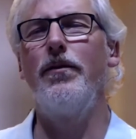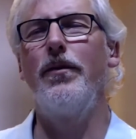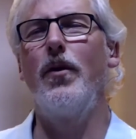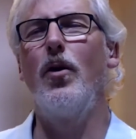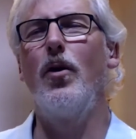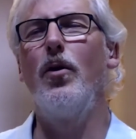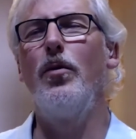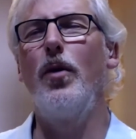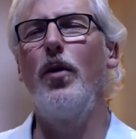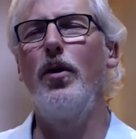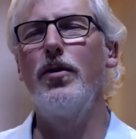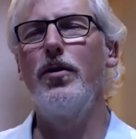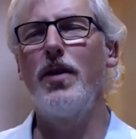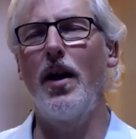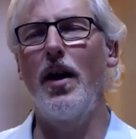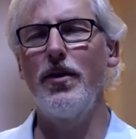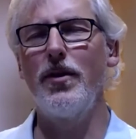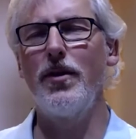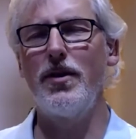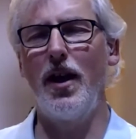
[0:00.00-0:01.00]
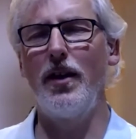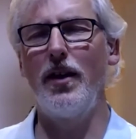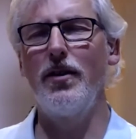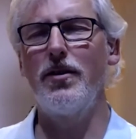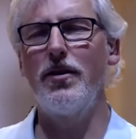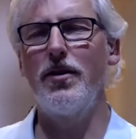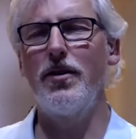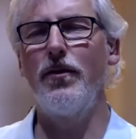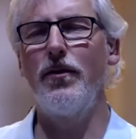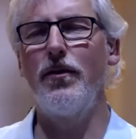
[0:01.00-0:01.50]
almost have a
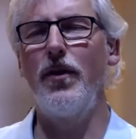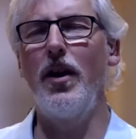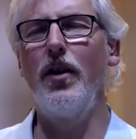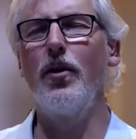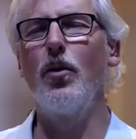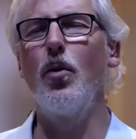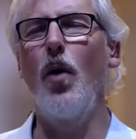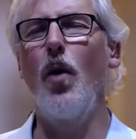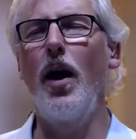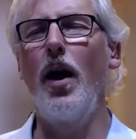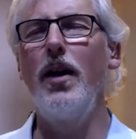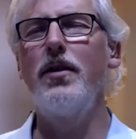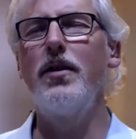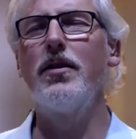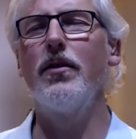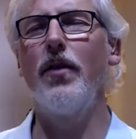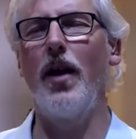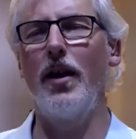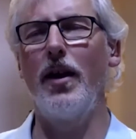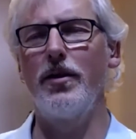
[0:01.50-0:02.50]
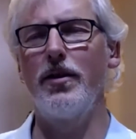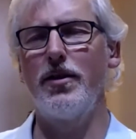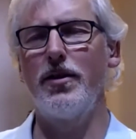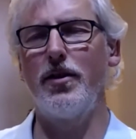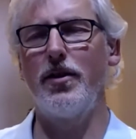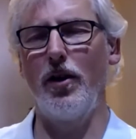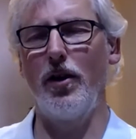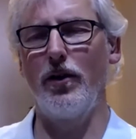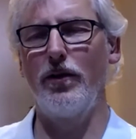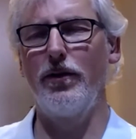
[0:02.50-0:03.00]
sense of feeling the weight of that
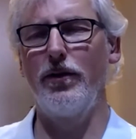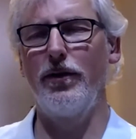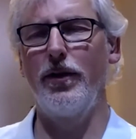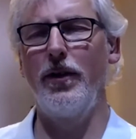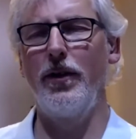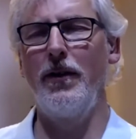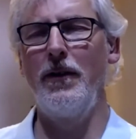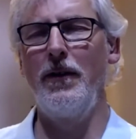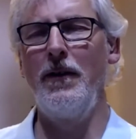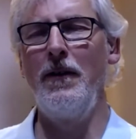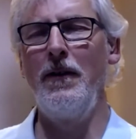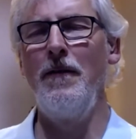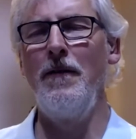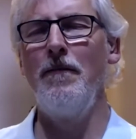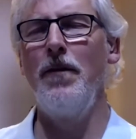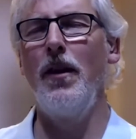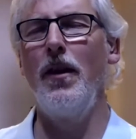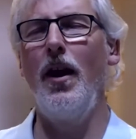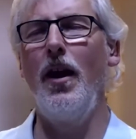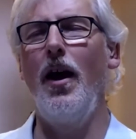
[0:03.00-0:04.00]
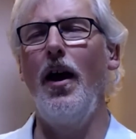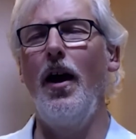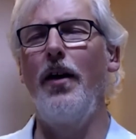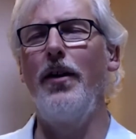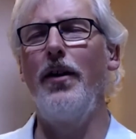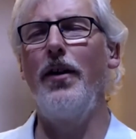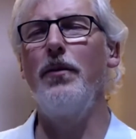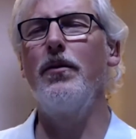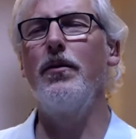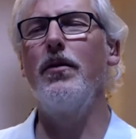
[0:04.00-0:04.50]
stuff and
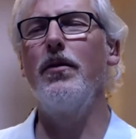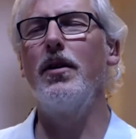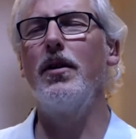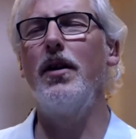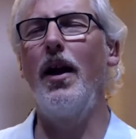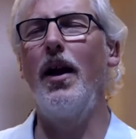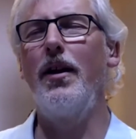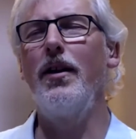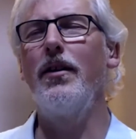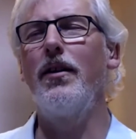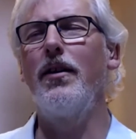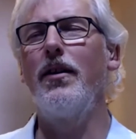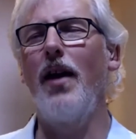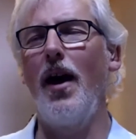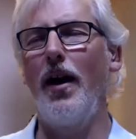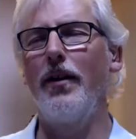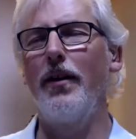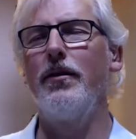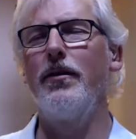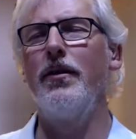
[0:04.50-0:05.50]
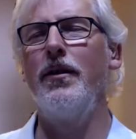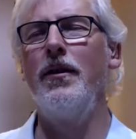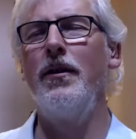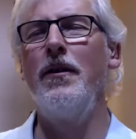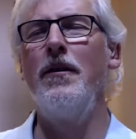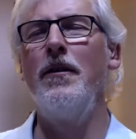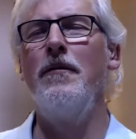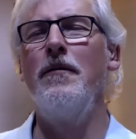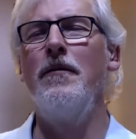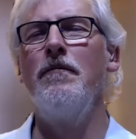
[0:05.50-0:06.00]
then letting that
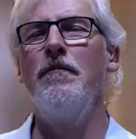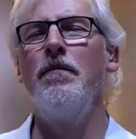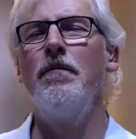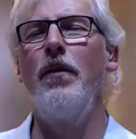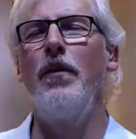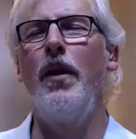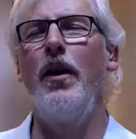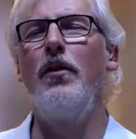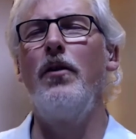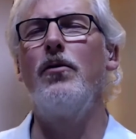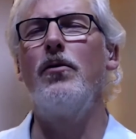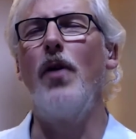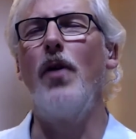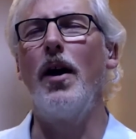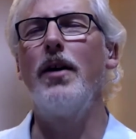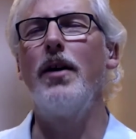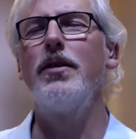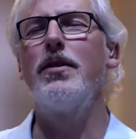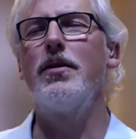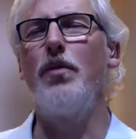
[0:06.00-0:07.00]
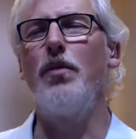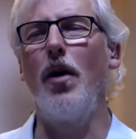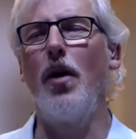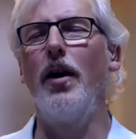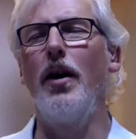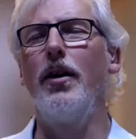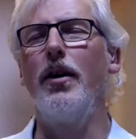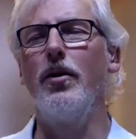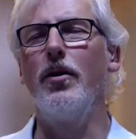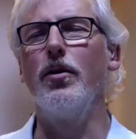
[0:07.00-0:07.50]
rest
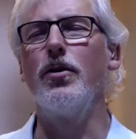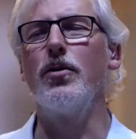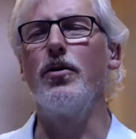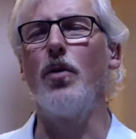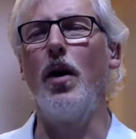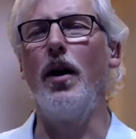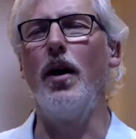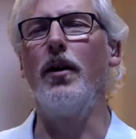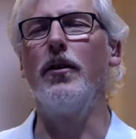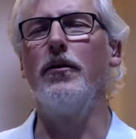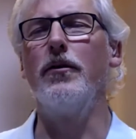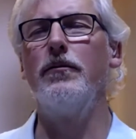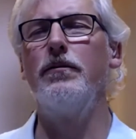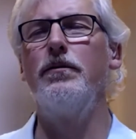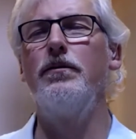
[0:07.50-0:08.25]
by you as well.